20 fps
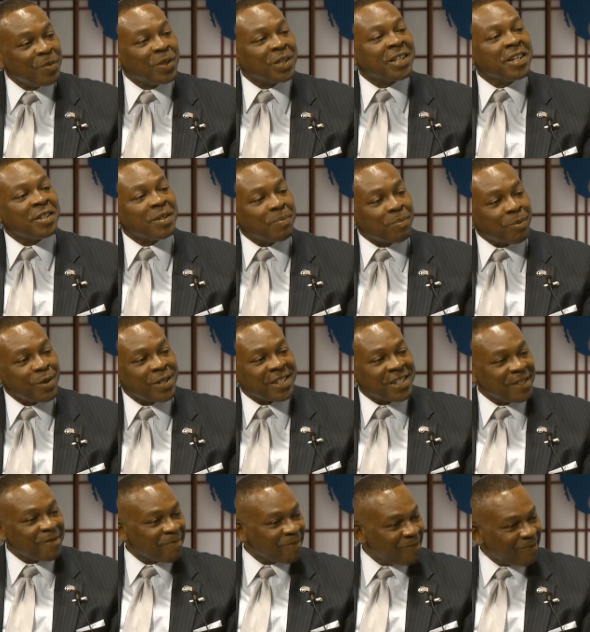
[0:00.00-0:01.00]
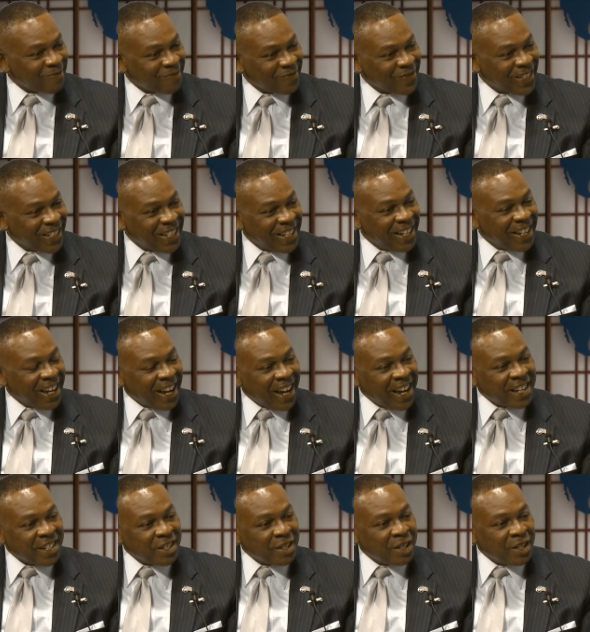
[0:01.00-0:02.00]
within a prison.
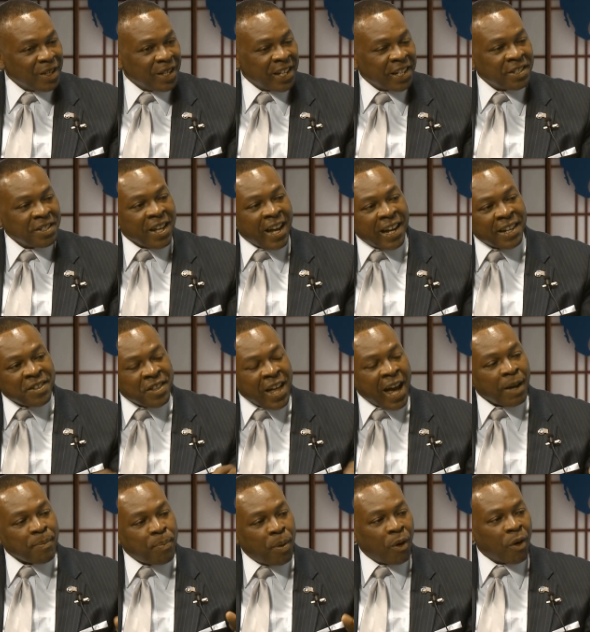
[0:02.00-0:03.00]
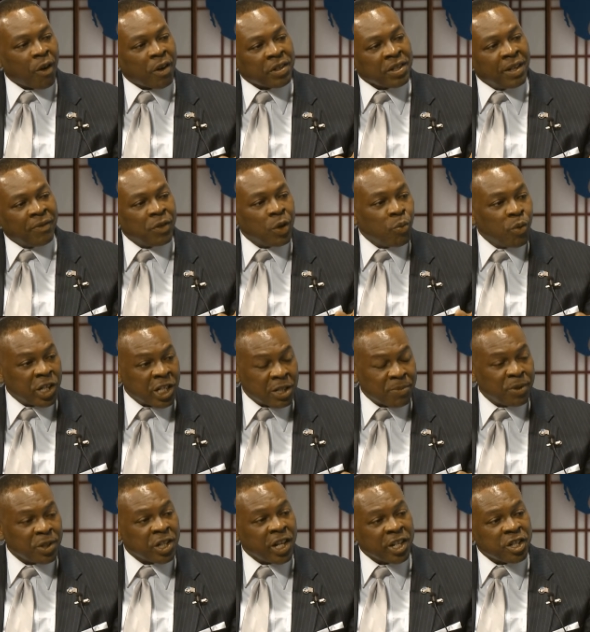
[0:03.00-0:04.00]
And that part of the witness
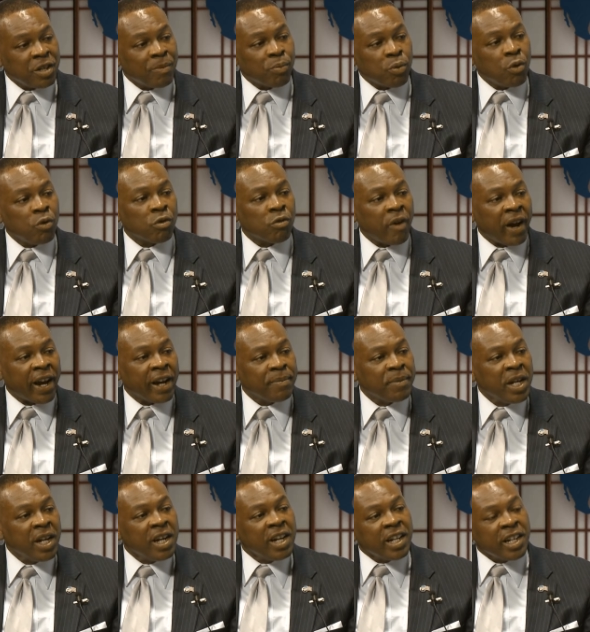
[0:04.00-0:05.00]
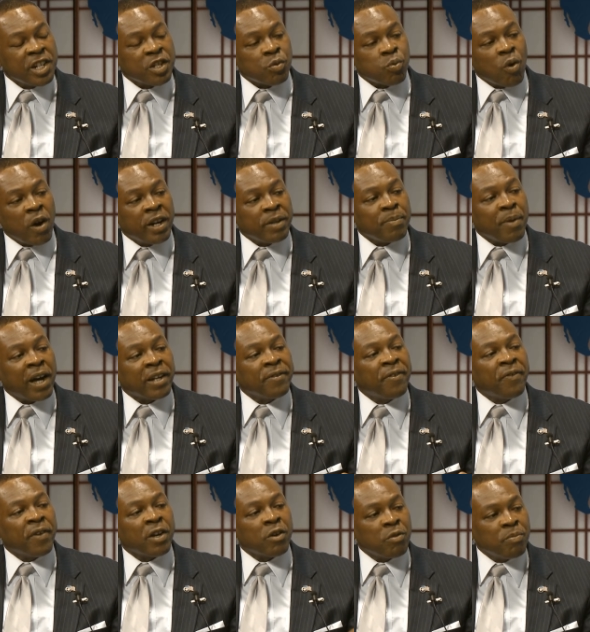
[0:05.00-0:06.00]
protection program is run by the
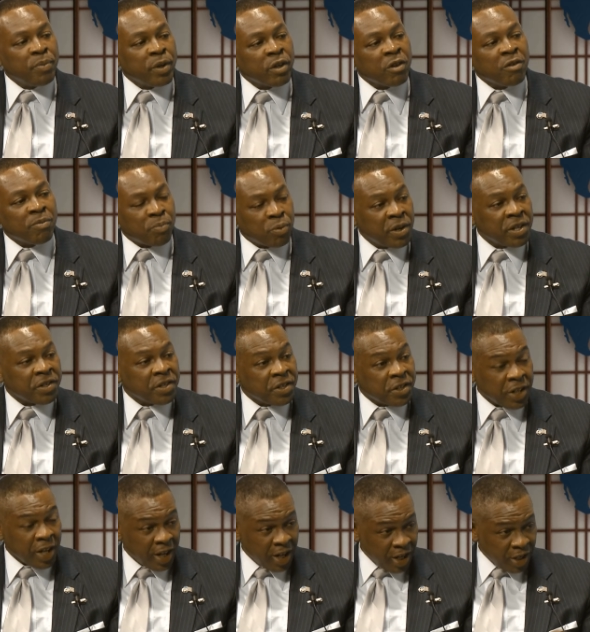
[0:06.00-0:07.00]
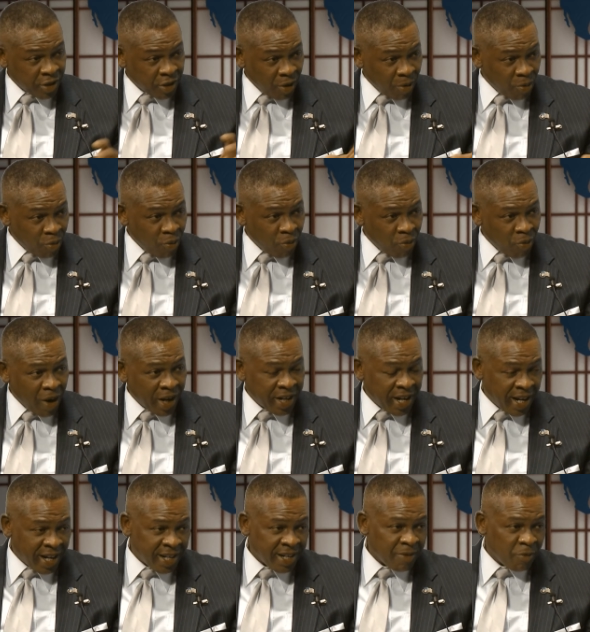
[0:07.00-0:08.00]
Federal Bureau of Prisons. So while
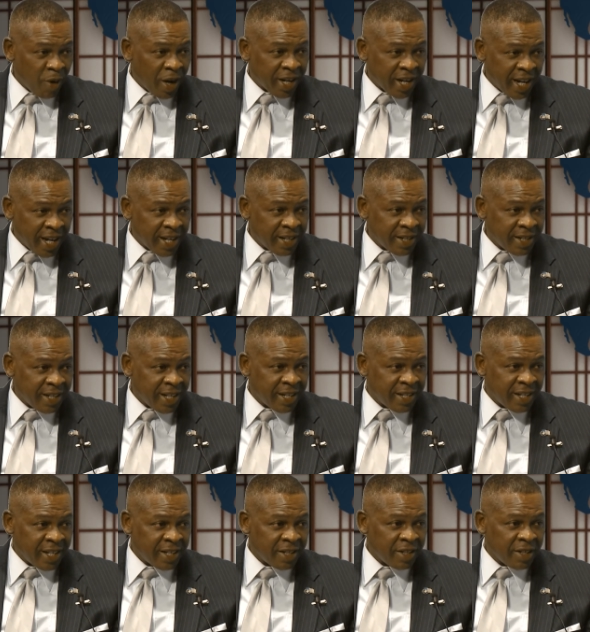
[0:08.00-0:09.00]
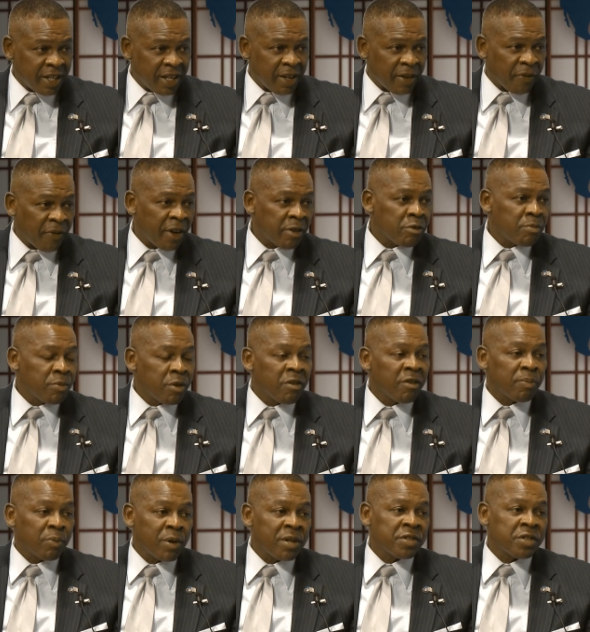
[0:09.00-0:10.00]
they in the Federal Bureau
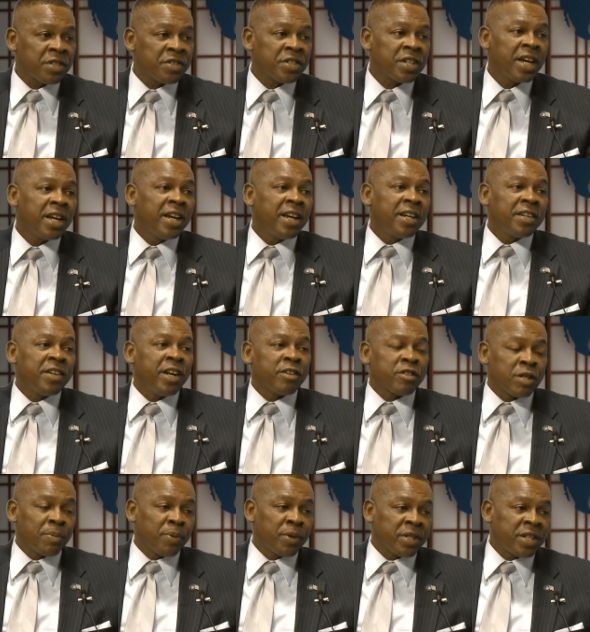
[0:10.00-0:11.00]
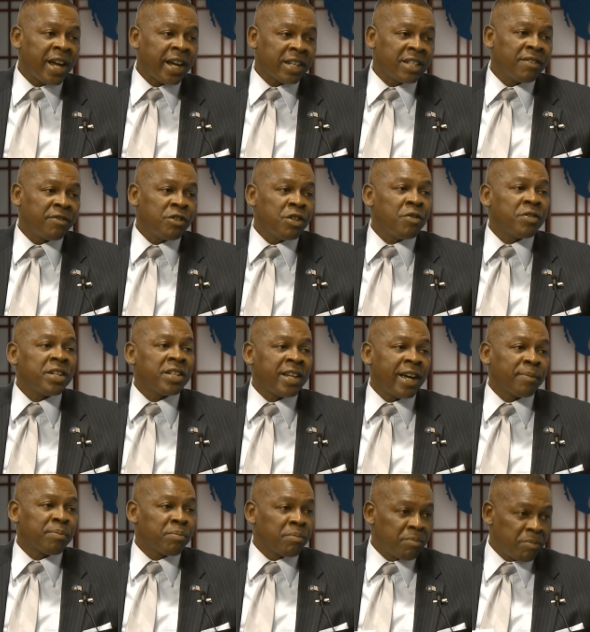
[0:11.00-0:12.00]
of Prisons, there's a protective unit
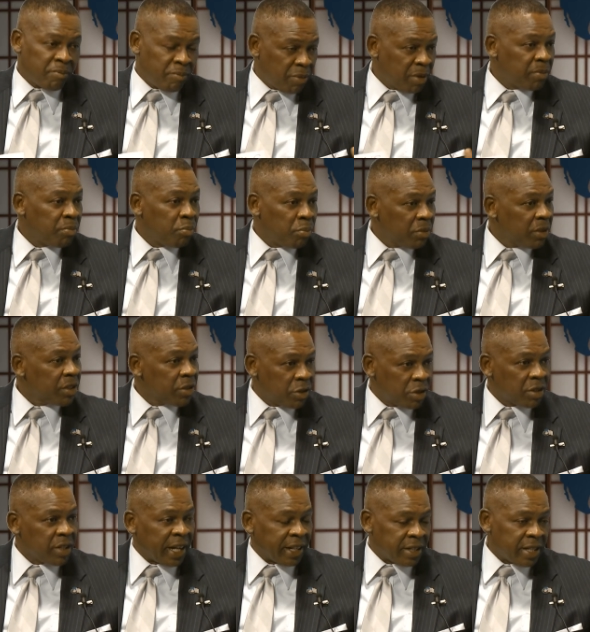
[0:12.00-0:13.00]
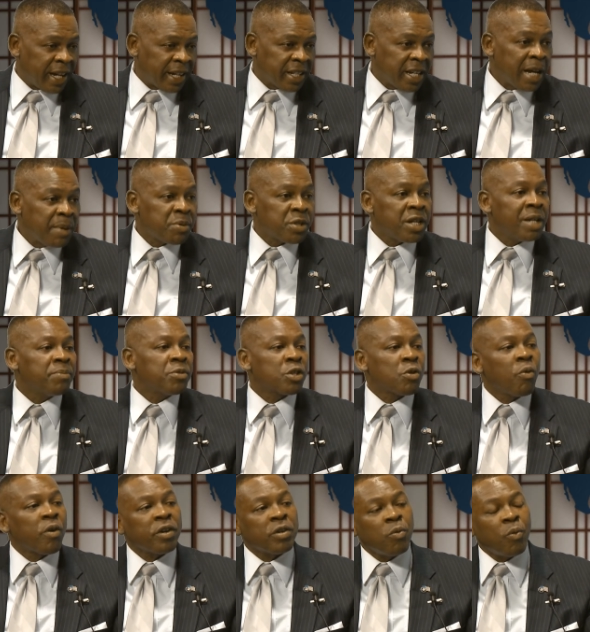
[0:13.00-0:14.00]
that keeps them
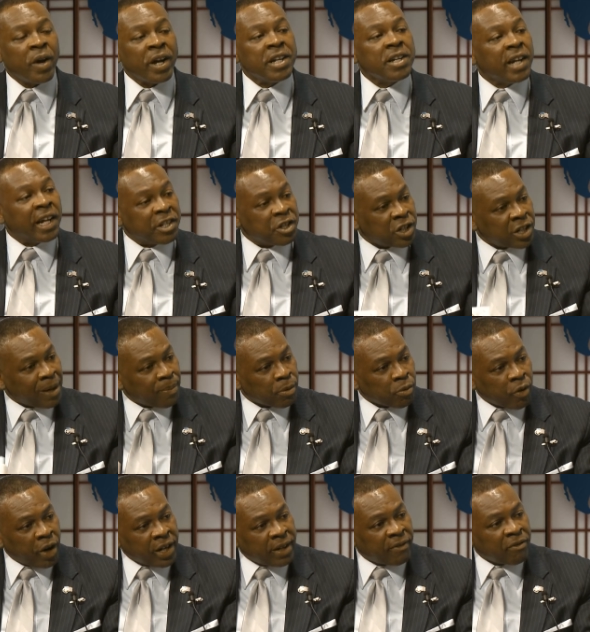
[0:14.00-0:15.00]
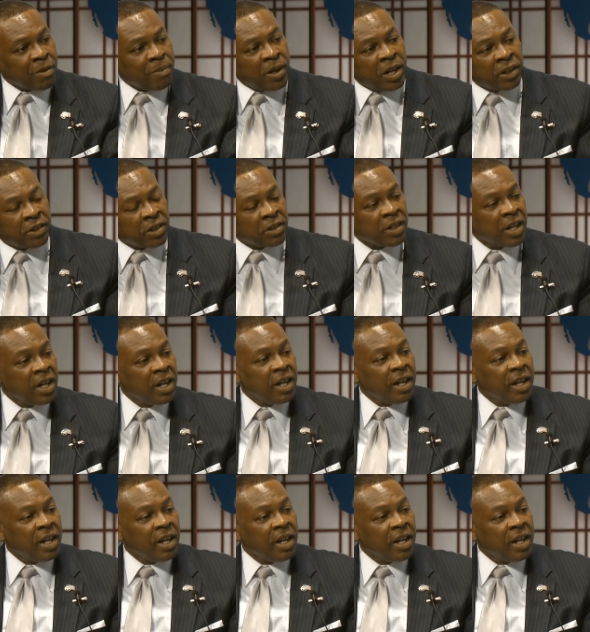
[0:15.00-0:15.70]
squared away and separated from other.